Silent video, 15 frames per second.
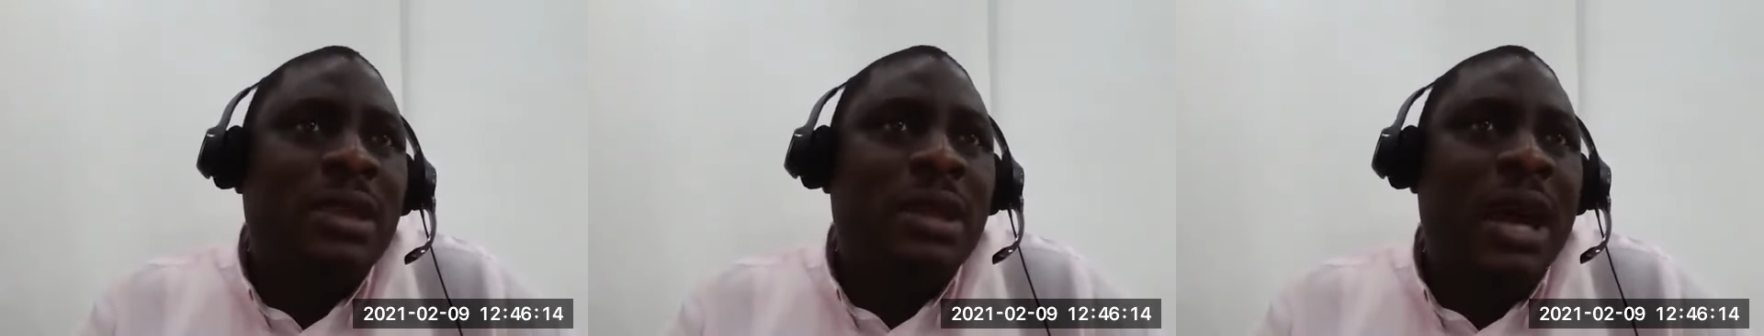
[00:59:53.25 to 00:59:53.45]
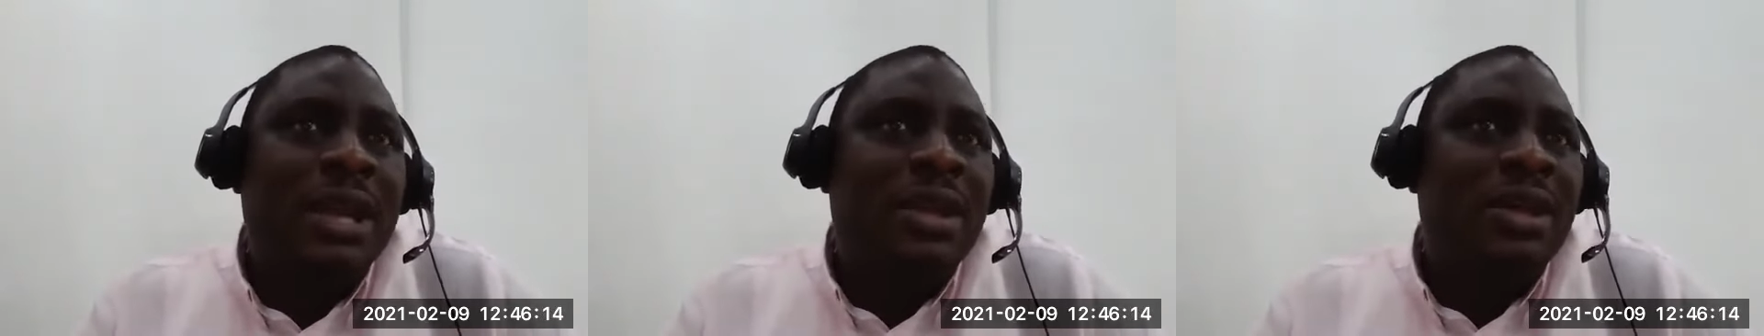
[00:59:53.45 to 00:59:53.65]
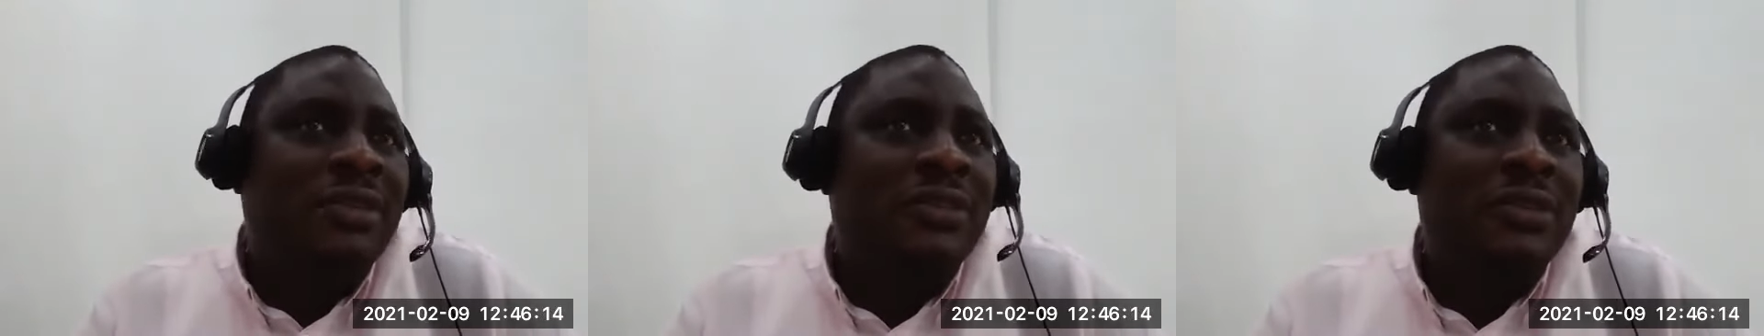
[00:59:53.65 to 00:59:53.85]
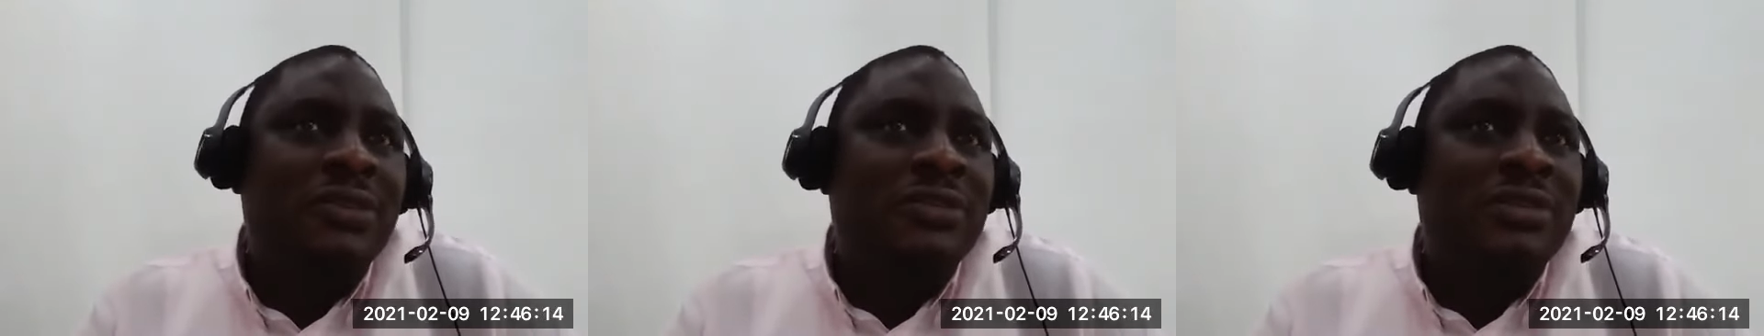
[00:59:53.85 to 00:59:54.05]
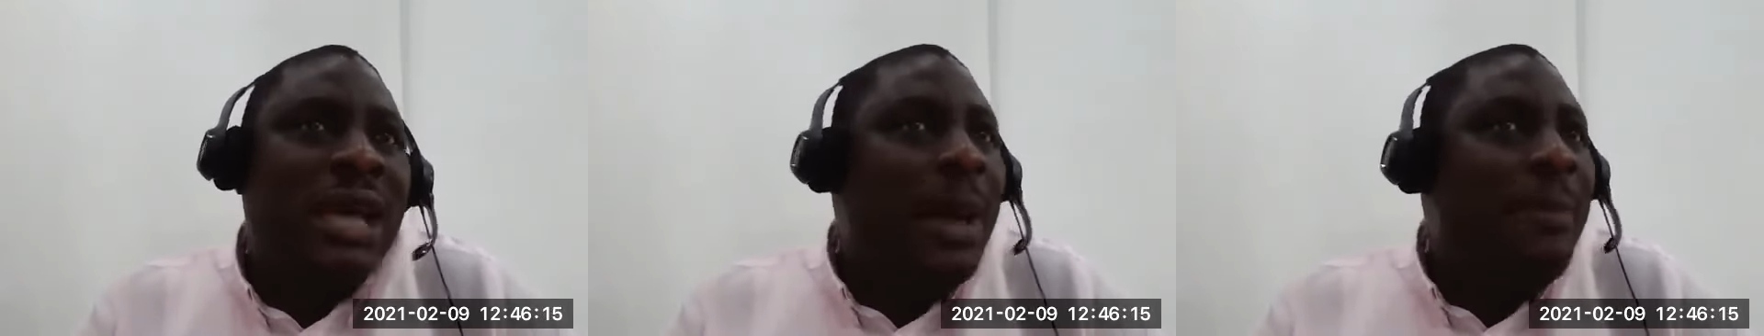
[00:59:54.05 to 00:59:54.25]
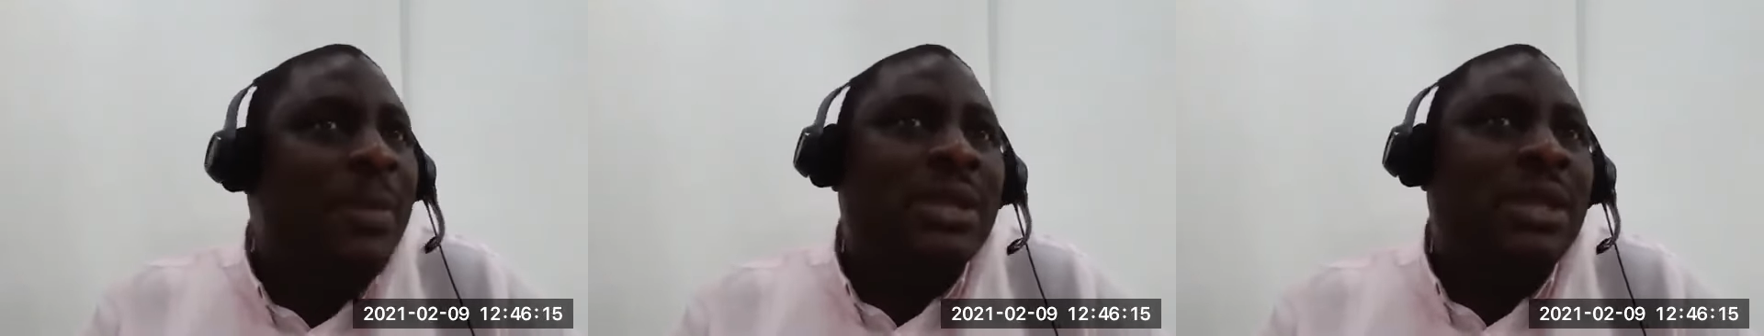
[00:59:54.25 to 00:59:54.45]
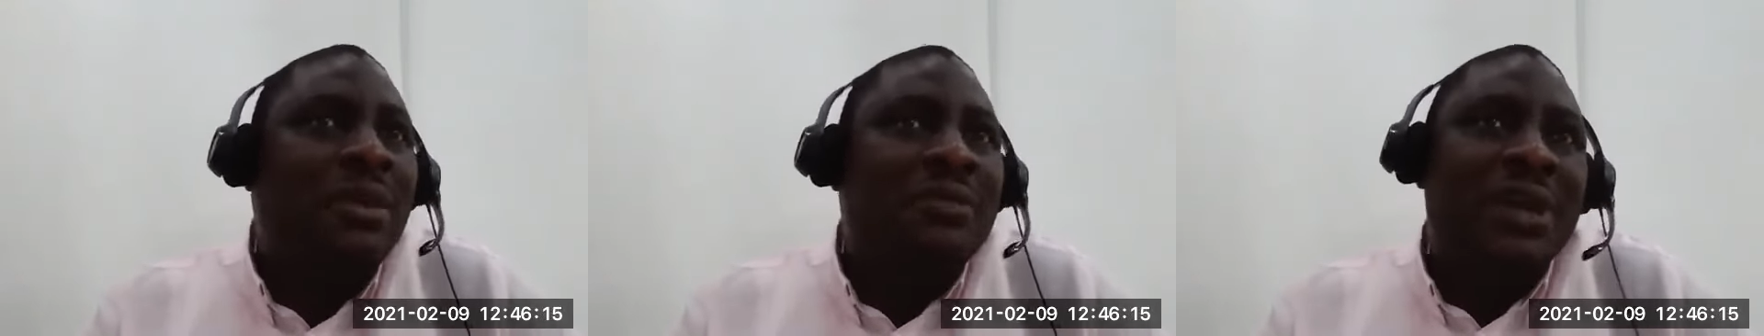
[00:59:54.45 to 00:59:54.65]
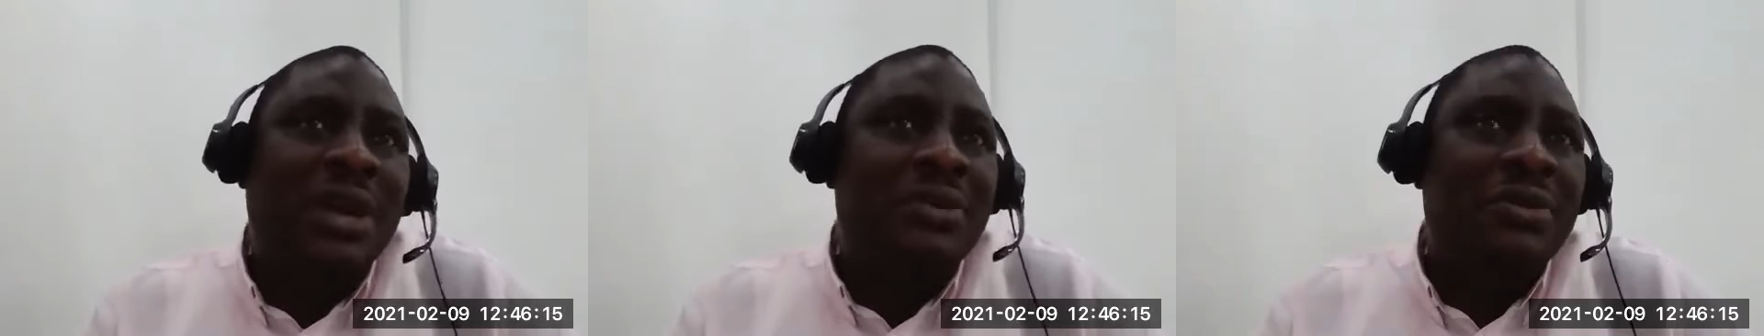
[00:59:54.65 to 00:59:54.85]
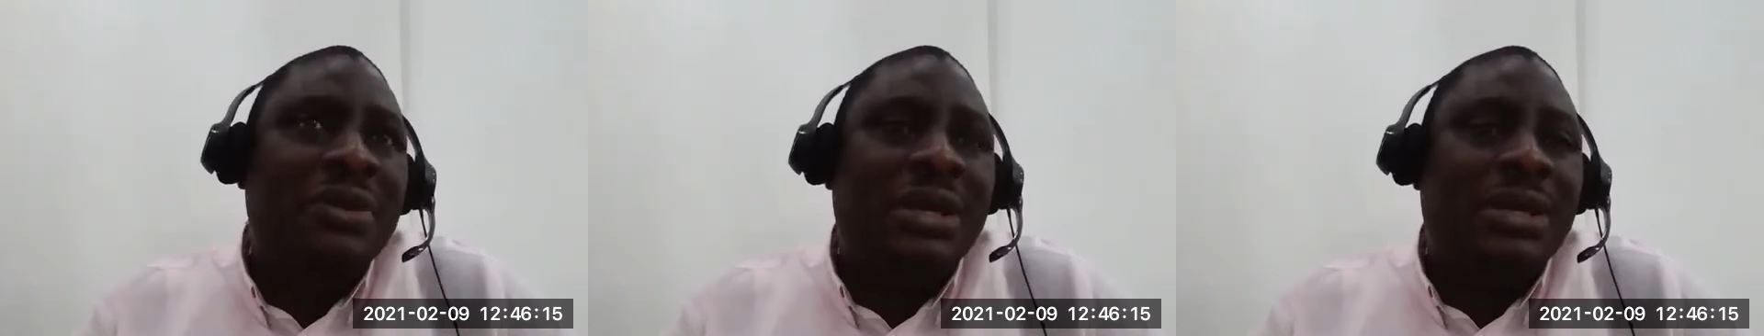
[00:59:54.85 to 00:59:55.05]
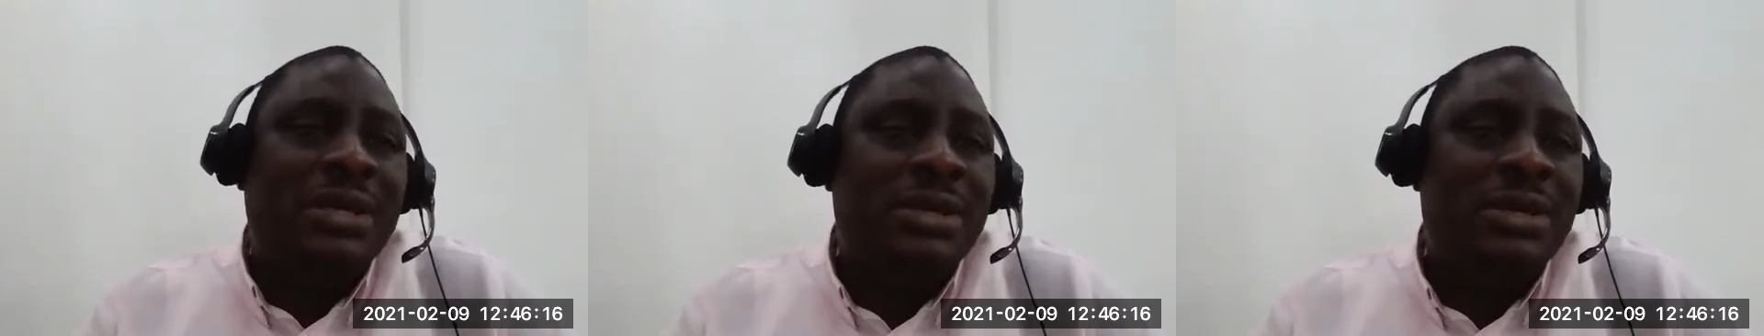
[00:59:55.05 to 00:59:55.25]
and just feels I'm better off than
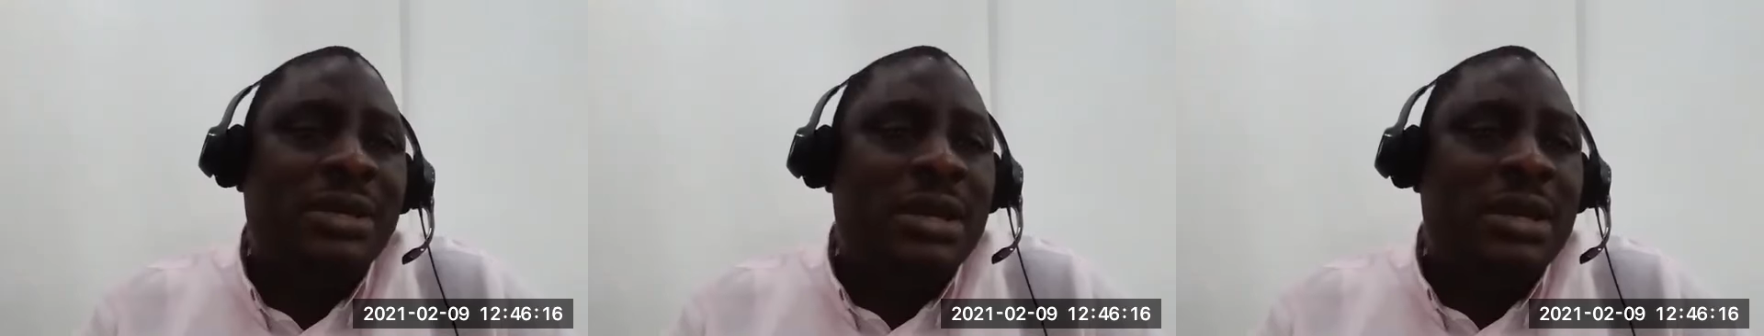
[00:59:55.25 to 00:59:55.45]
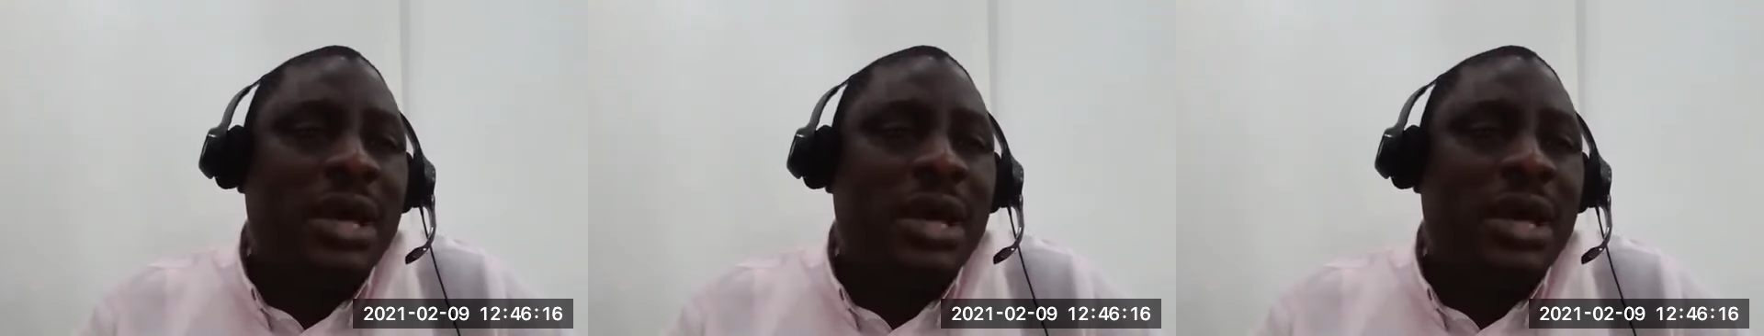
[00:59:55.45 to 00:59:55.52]
others.